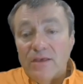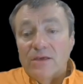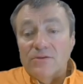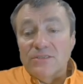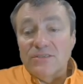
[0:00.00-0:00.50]

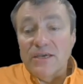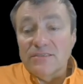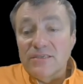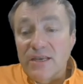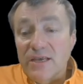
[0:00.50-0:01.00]
we say a
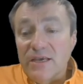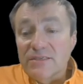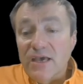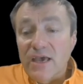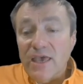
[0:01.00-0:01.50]
set
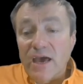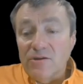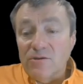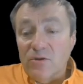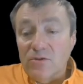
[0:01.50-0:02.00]
is
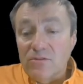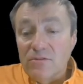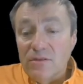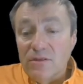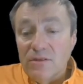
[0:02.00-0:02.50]
countable
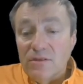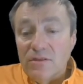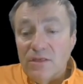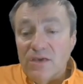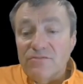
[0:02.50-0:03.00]

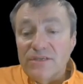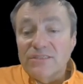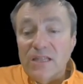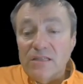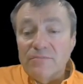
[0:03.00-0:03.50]
if
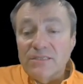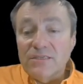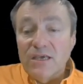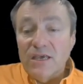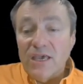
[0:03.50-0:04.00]
its
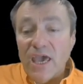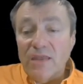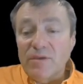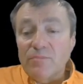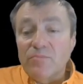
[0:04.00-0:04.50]
elements
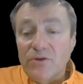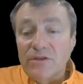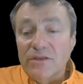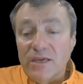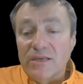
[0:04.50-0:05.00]
can be
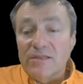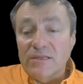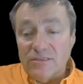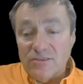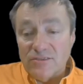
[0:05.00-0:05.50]
put in a
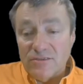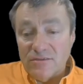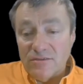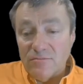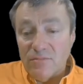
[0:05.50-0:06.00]
list.
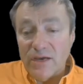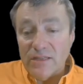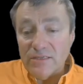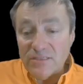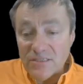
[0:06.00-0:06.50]
By a
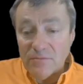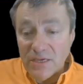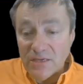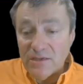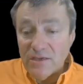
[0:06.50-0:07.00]
list, I
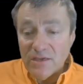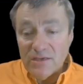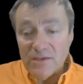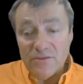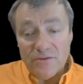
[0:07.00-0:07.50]
mean
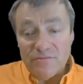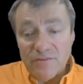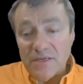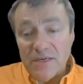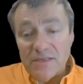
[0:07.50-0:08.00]
either a
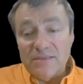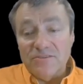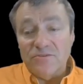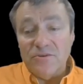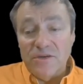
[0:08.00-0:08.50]
finite
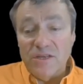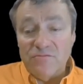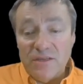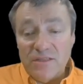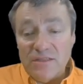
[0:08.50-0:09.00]
list or an
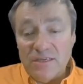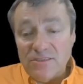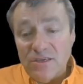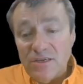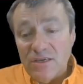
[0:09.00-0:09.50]
infinite list.